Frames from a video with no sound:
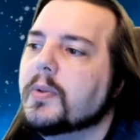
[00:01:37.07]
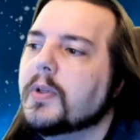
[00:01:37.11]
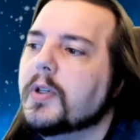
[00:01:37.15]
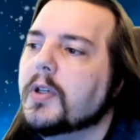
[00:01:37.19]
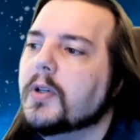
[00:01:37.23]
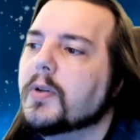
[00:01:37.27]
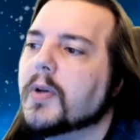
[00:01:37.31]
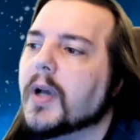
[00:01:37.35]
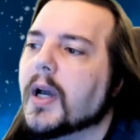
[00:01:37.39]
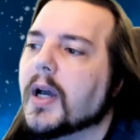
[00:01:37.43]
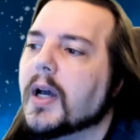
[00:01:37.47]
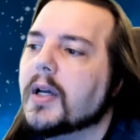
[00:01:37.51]

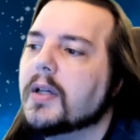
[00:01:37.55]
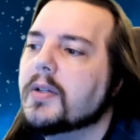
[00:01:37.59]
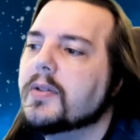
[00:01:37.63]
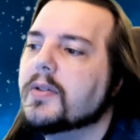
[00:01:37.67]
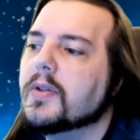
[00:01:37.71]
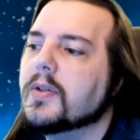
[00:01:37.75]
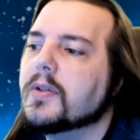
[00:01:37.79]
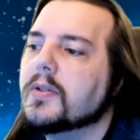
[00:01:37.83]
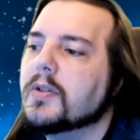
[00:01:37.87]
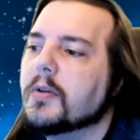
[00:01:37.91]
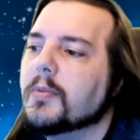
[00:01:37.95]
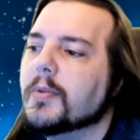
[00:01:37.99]
You guys,
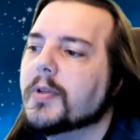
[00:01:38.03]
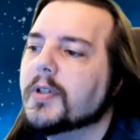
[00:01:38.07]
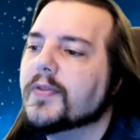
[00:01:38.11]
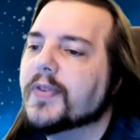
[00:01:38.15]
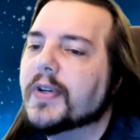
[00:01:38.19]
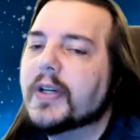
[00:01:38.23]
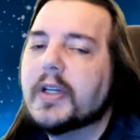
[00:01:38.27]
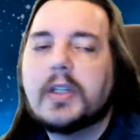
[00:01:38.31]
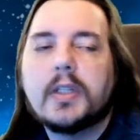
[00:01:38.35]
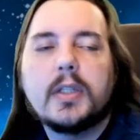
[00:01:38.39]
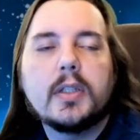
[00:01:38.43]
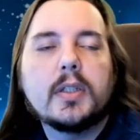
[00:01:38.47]
it's so much
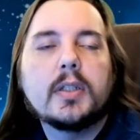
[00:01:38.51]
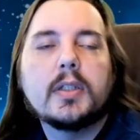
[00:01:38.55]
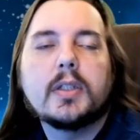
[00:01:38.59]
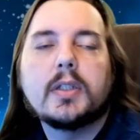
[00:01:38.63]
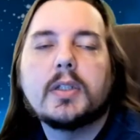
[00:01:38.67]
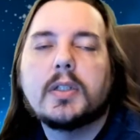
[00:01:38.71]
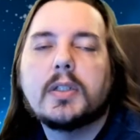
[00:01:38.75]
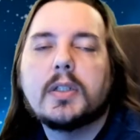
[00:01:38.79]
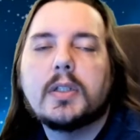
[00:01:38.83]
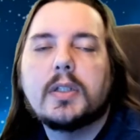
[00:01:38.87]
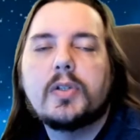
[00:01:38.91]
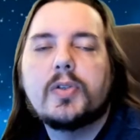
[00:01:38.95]
fun.
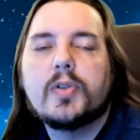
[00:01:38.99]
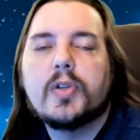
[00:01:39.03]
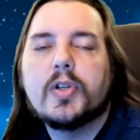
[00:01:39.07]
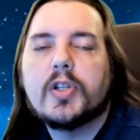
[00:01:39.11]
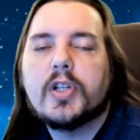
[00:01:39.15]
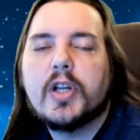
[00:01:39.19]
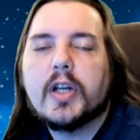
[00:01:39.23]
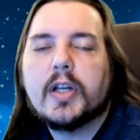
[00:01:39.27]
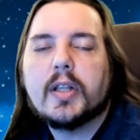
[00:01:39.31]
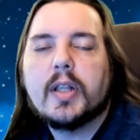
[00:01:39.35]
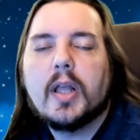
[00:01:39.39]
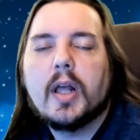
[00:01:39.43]
You should
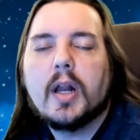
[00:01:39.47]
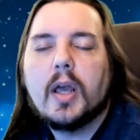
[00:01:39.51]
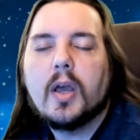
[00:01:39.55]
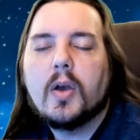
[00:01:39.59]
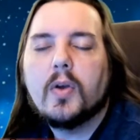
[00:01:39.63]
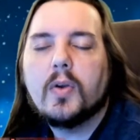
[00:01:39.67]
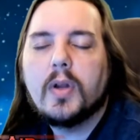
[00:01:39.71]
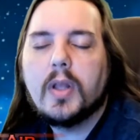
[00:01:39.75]
check that out.